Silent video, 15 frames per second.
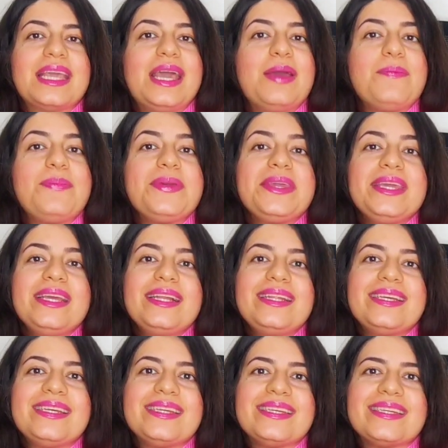
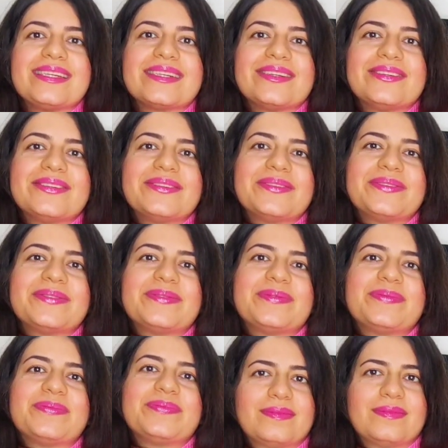appealing.
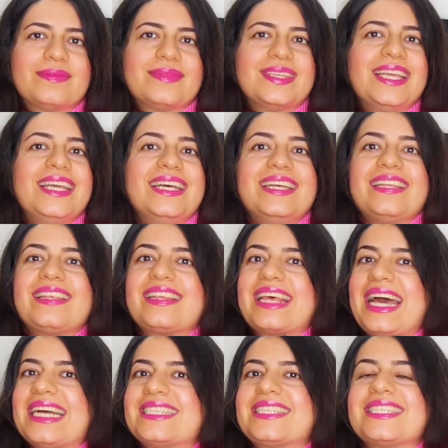
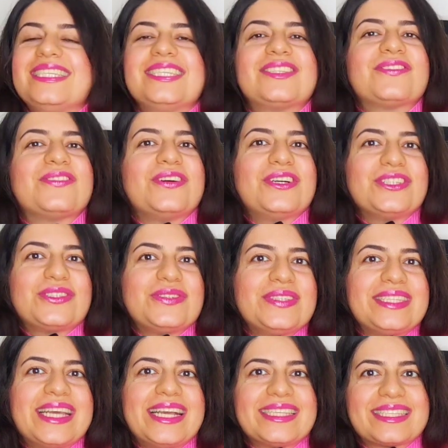That's it for
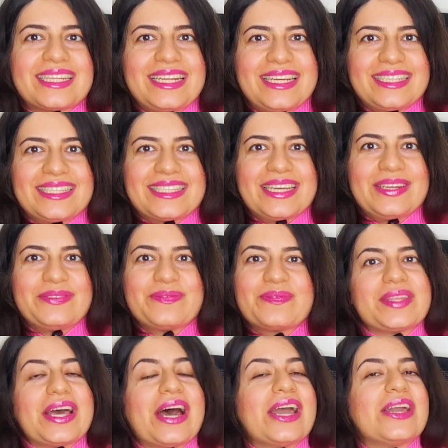today's lesson.
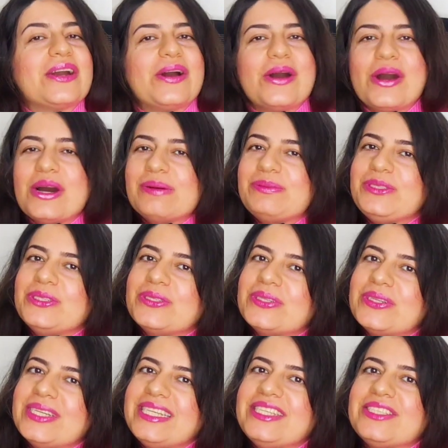I hope
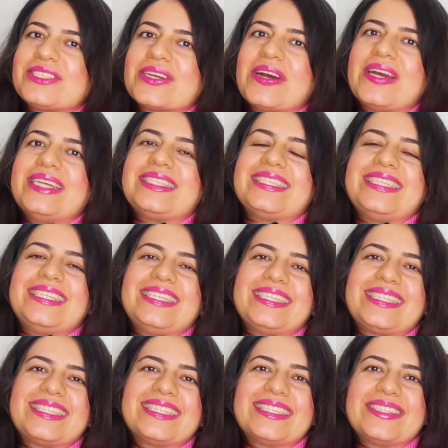you enjoyed
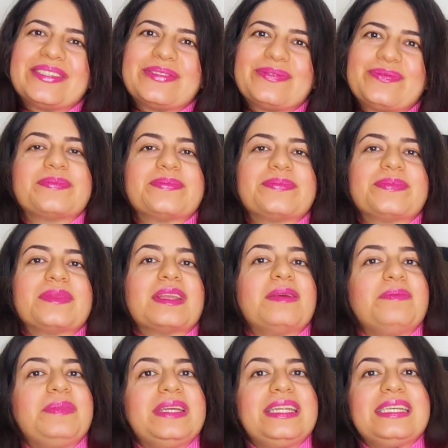it.
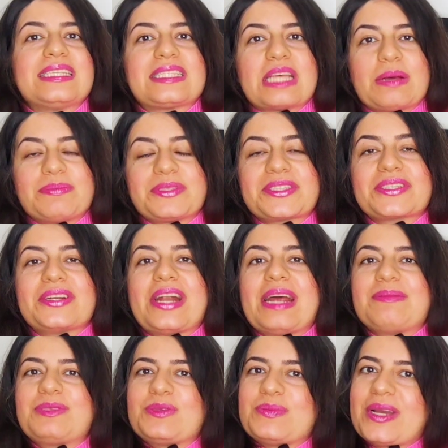Please
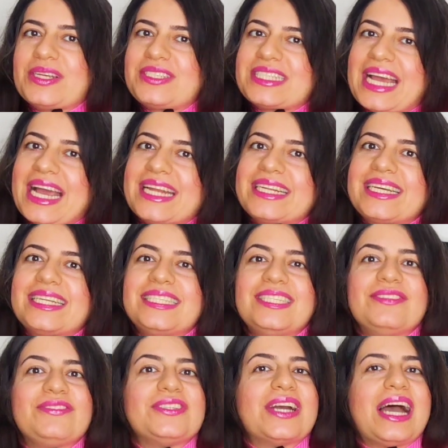subscribe to my channel
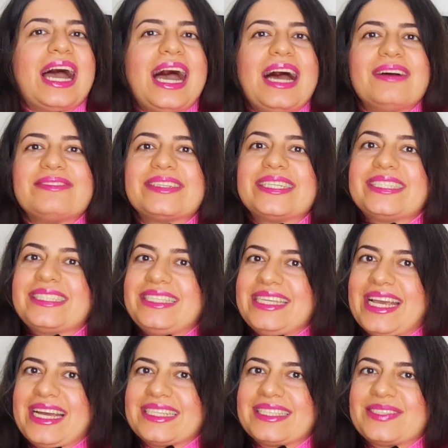if you haven't
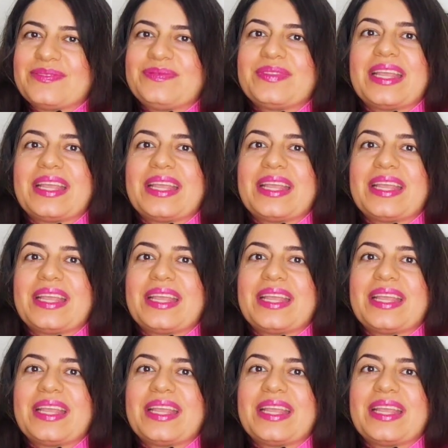yet